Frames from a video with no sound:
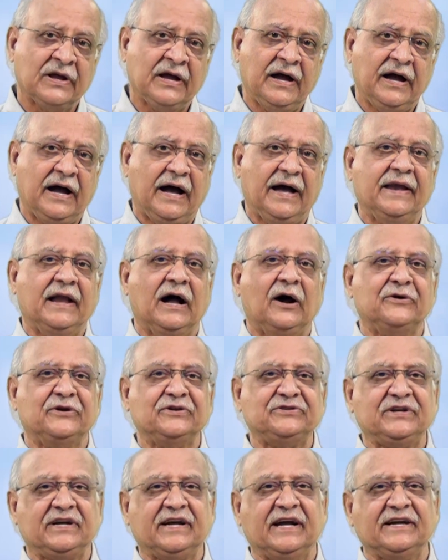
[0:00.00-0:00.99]
And how does
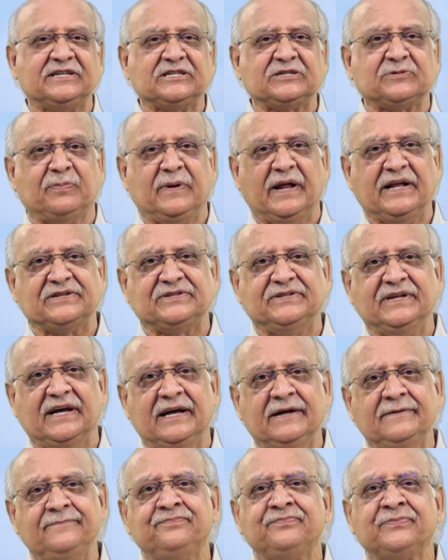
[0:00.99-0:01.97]
he get his place
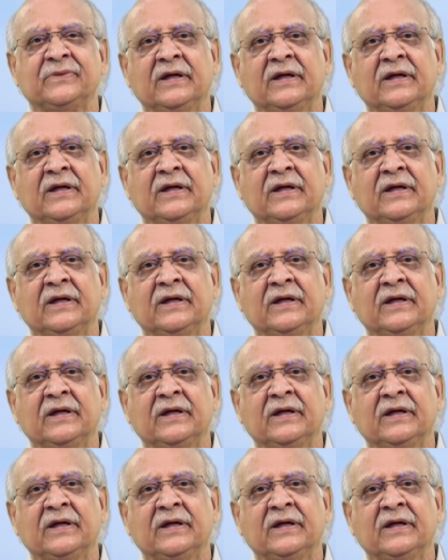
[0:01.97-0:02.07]
there?